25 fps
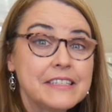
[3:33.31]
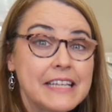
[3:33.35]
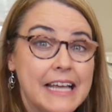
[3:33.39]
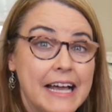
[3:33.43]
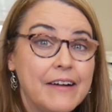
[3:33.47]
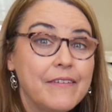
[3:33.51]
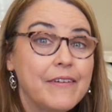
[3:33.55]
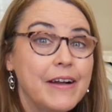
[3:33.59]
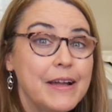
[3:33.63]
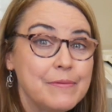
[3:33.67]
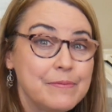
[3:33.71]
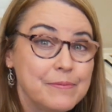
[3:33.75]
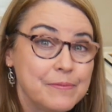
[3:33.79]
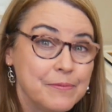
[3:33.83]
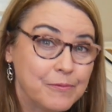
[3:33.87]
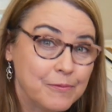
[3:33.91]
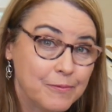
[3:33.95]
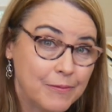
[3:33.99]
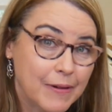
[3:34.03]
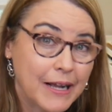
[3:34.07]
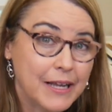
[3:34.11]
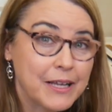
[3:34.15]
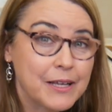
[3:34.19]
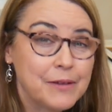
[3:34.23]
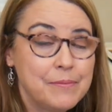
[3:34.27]
how I
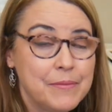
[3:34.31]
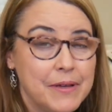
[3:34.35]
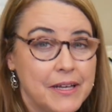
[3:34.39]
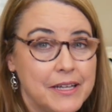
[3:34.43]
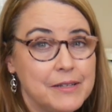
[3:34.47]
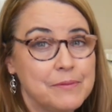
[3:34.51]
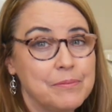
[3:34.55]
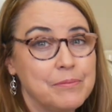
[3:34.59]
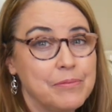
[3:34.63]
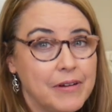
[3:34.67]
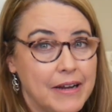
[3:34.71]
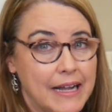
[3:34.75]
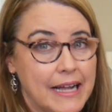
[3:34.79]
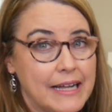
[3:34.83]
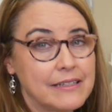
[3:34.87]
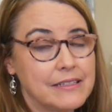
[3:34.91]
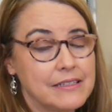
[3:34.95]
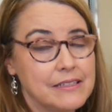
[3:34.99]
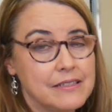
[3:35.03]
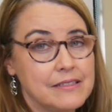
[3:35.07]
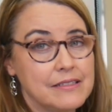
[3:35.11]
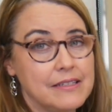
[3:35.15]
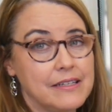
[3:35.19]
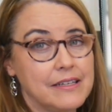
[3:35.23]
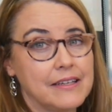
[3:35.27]
recommend
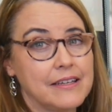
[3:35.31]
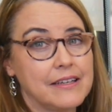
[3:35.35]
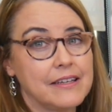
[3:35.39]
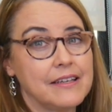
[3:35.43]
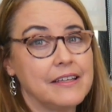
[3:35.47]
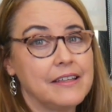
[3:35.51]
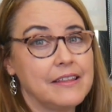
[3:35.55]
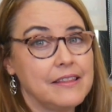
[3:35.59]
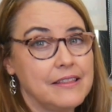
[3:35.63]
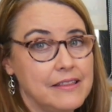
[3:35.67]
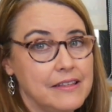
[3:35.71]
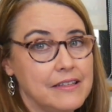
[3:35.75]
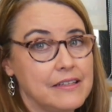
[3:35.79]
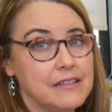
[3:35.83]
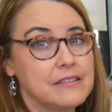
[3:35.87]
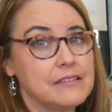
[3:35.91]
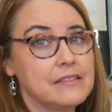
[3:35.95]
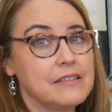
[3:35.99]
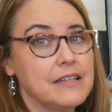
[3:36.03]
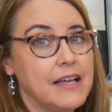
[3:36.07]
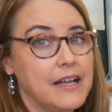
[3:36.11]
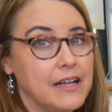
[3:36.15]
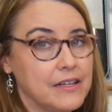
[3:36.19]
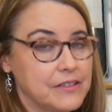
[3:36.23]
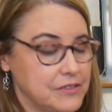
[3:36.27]
practicing
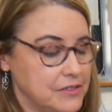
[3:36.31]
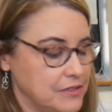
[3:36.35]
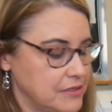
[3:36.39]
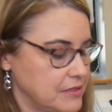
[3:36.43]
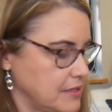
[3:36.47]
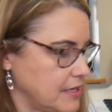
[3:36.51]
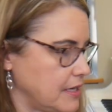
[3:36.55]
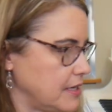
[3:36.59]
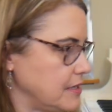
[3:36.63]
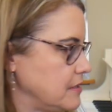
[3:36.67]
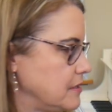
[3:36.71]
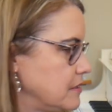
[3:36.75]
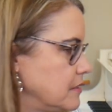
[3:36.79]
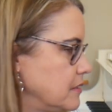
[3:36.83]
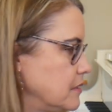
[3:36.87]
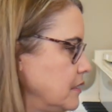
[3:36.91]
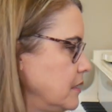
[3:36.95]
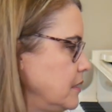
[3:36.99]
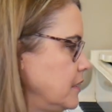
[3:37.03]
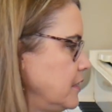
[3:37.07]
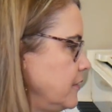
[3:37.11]
this exercise.